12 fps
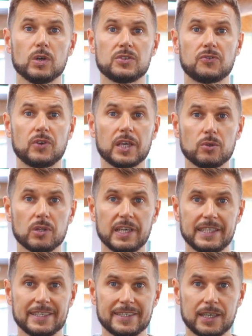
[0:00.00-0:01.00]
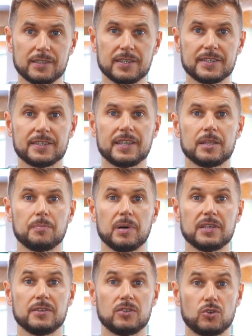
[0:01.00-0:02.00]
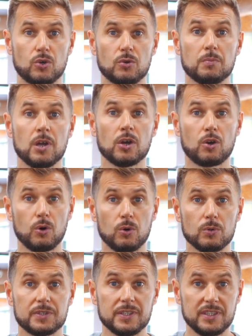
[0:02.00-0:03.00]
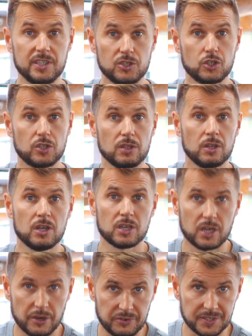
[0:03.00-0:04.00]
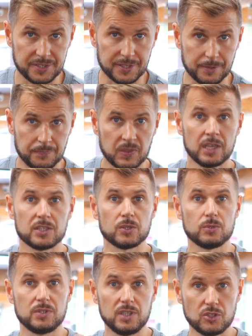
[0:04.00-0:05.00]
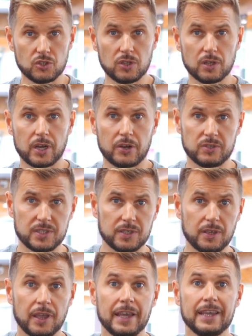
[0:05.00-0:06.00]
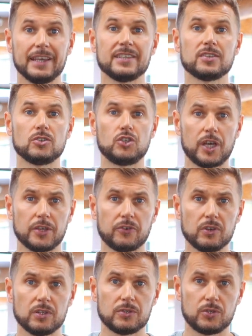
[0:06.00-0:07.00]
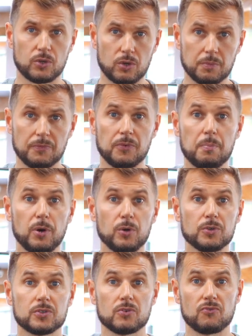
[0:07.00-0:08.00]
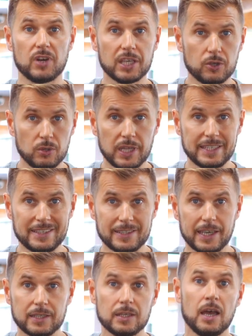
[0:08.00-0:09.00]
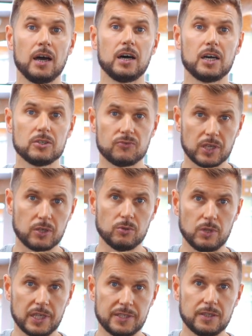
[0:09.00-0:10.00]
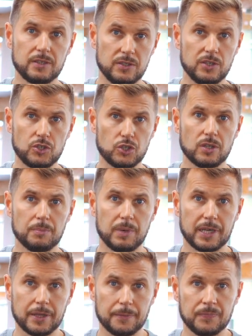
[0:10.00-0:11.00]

what regulators understand by the term called digital currency. So digital currency is a general term for both regulated and unregulated digital money.